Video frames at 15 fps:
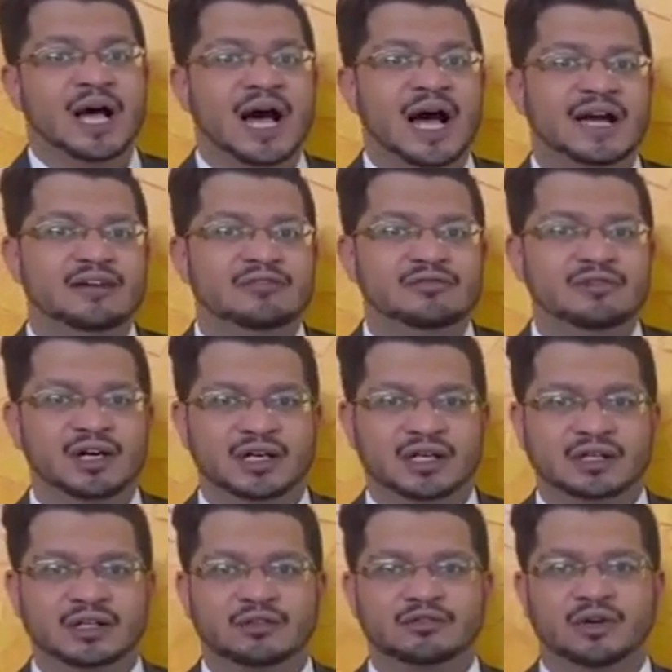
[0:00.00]
I
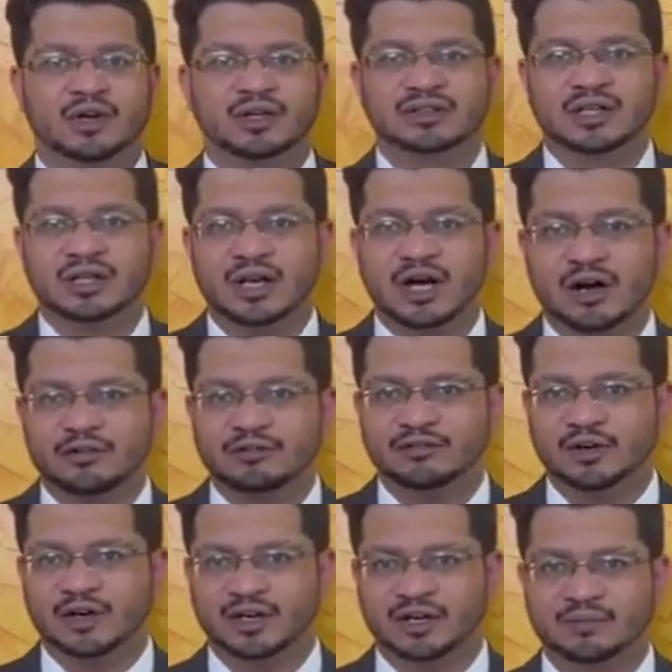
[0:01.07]
worked for the law
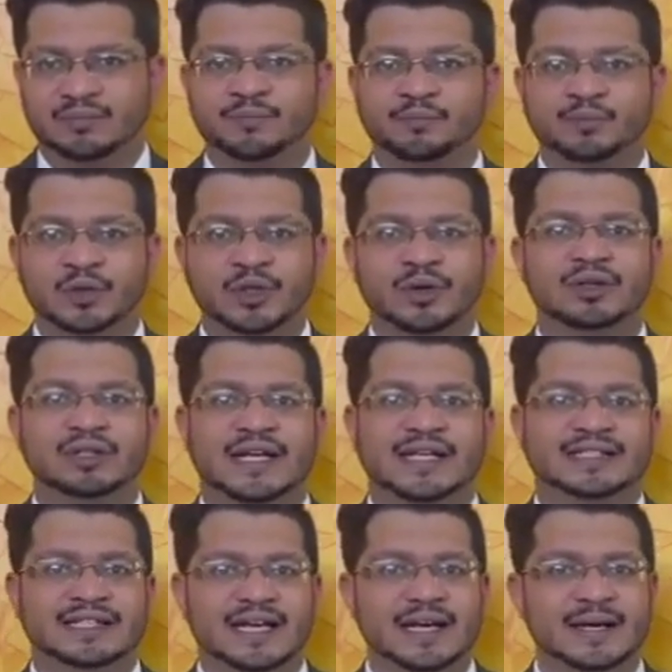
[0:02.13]
firm known
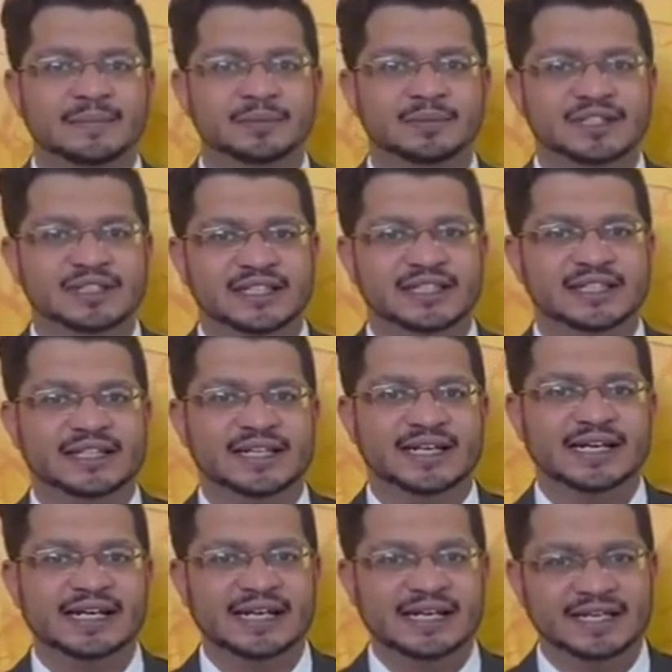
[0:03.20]
as
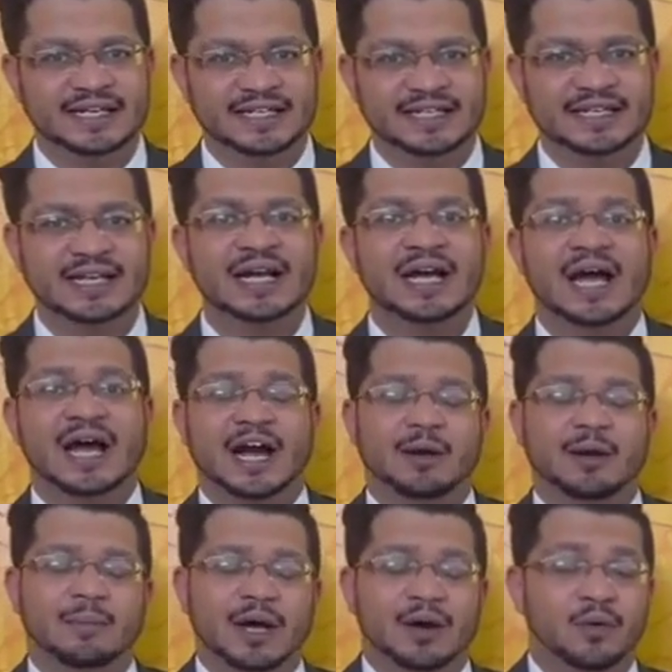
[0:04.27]
MGK Legal
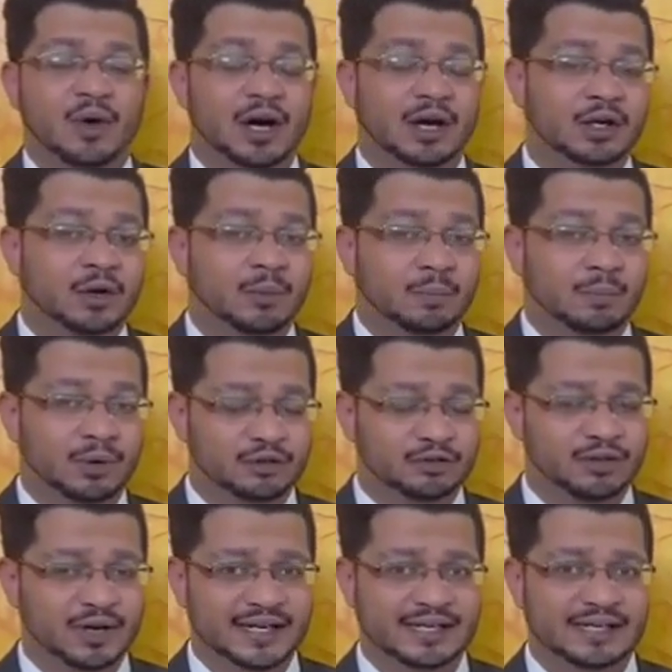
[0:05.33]
and my work
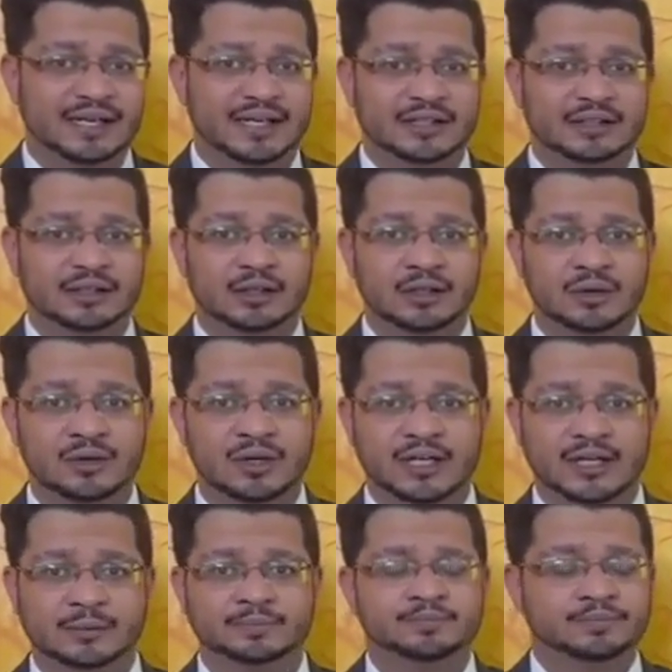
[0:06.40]
profile
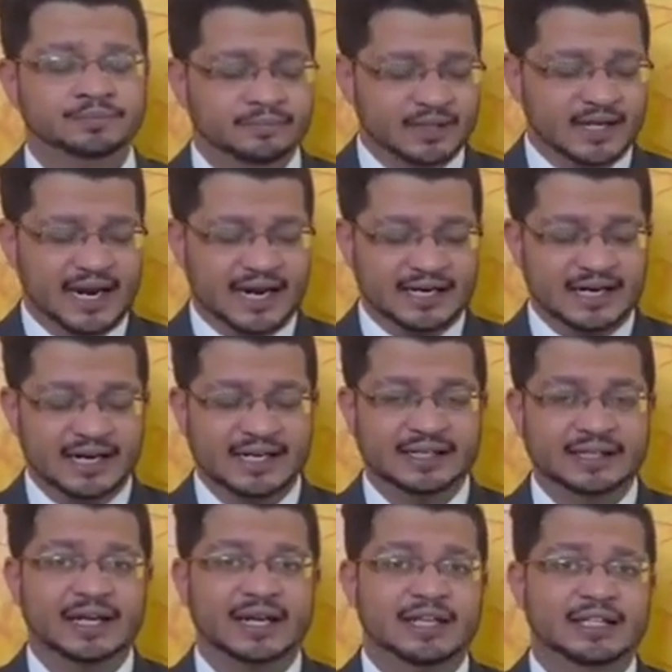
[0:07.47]
included
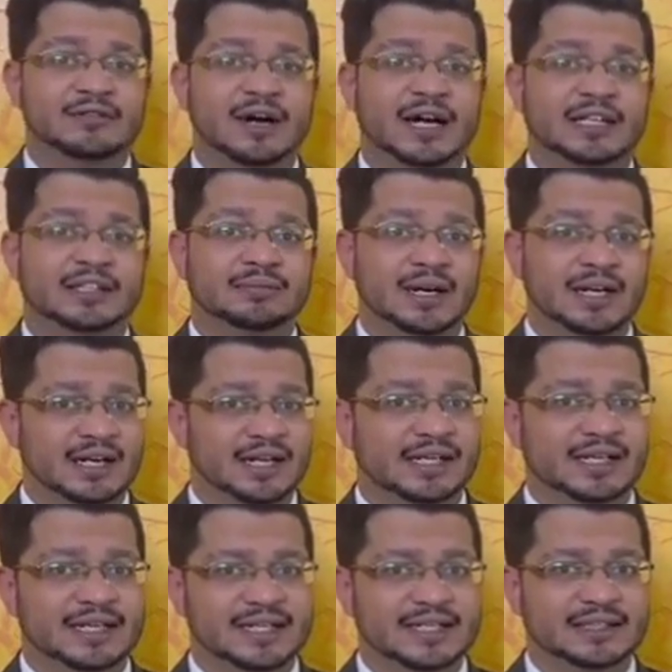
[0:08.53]
handling
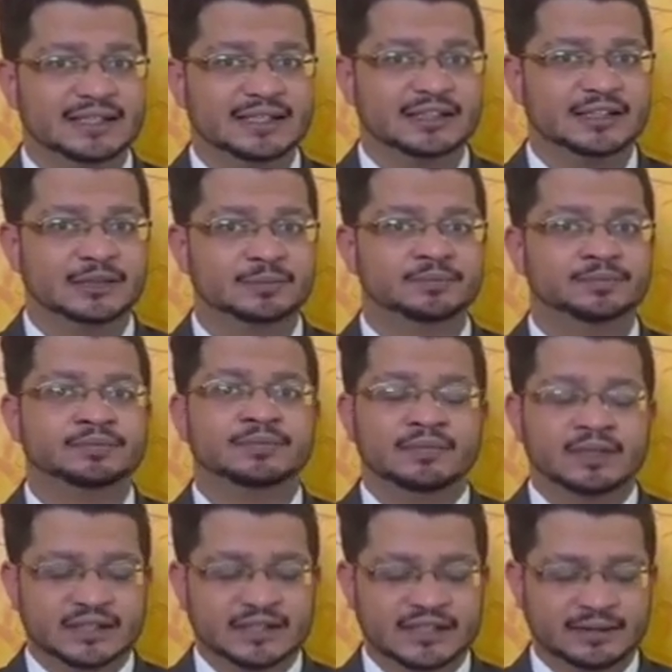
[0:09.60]
environmental cases,
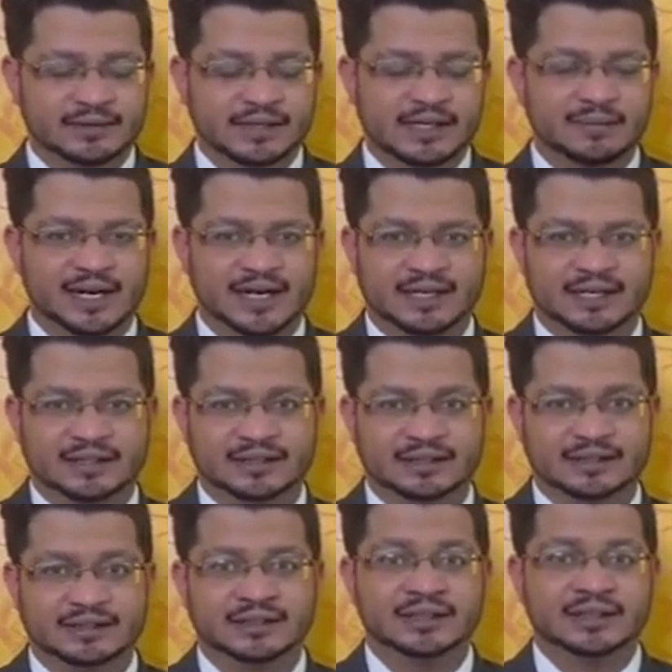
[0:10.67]
civil
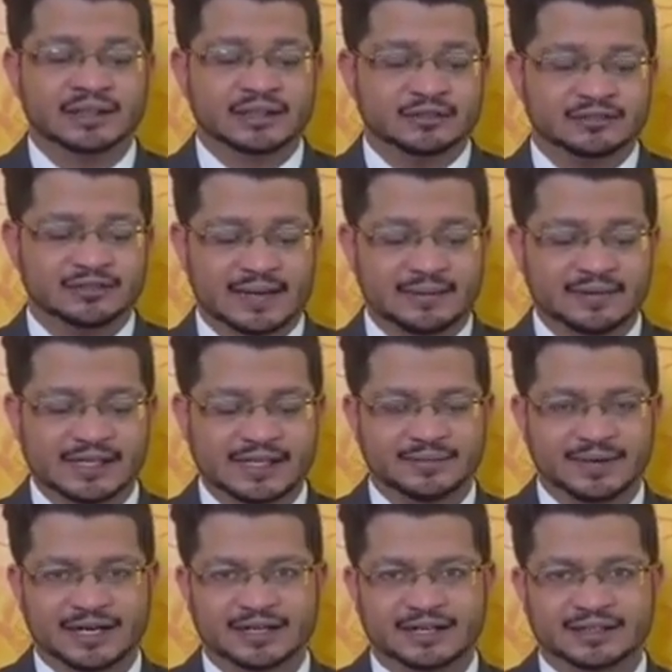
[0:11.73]
matters, family
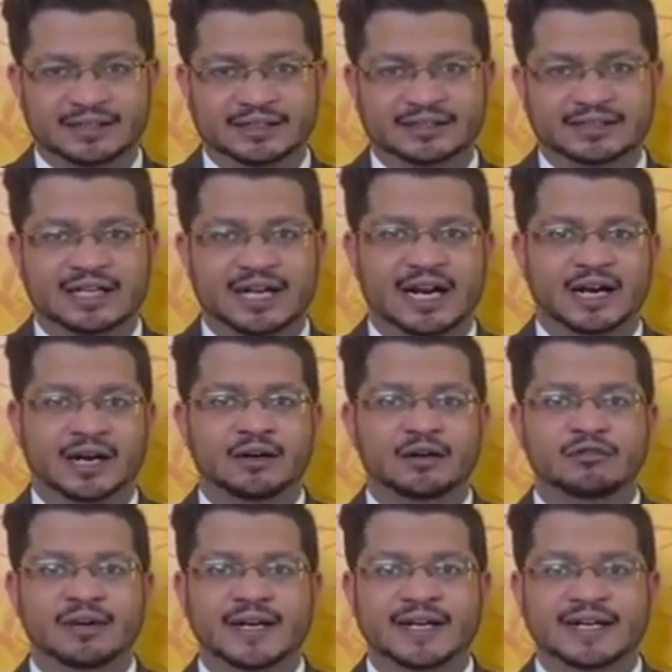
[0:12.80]
matters and
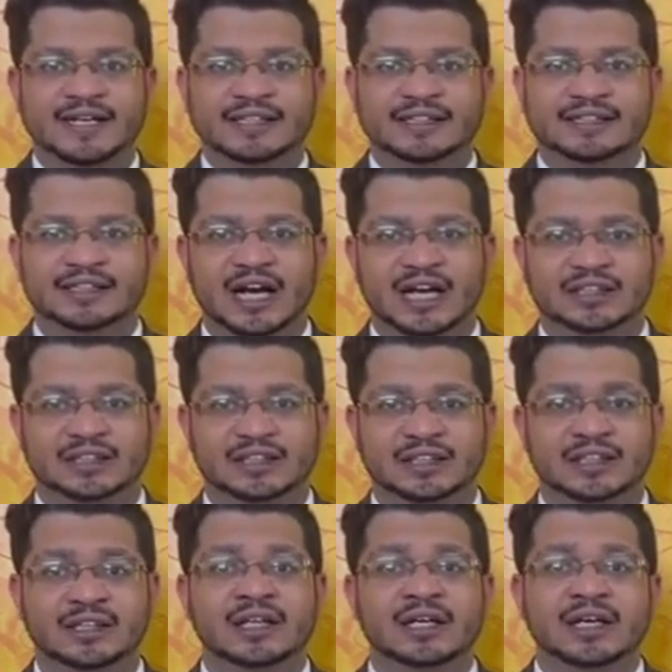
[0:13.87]
various
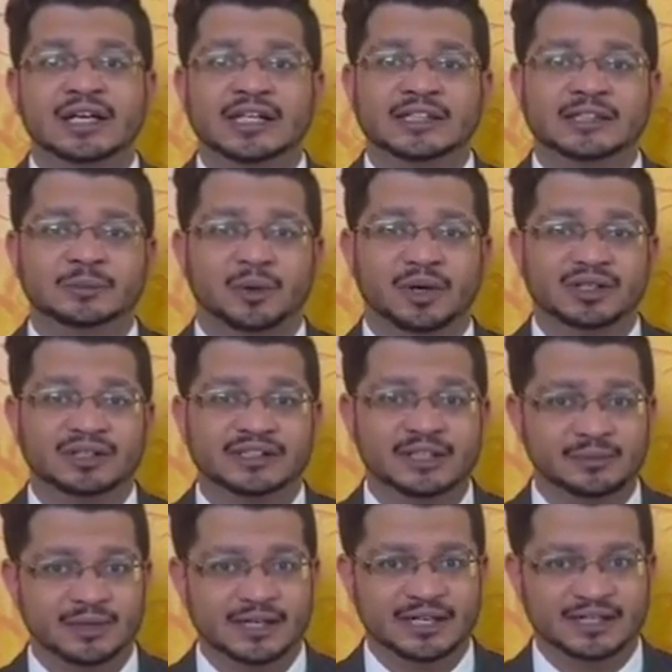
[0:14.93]
other
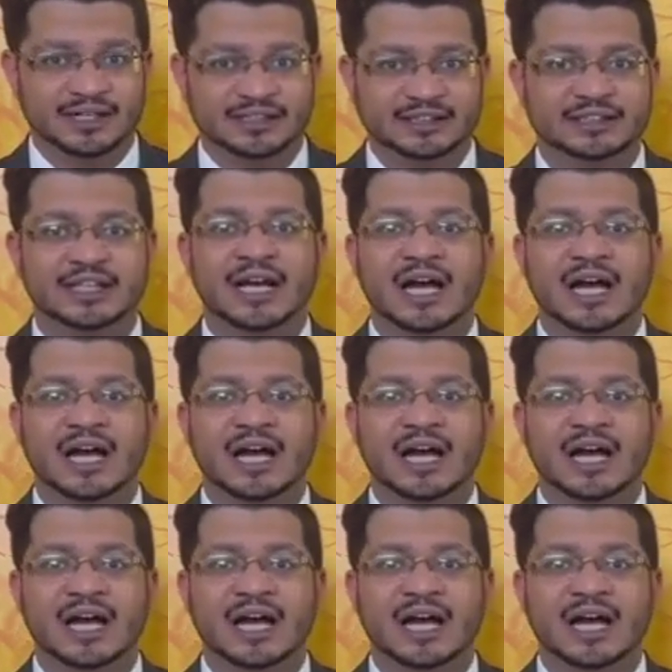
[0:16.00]
responsibilities.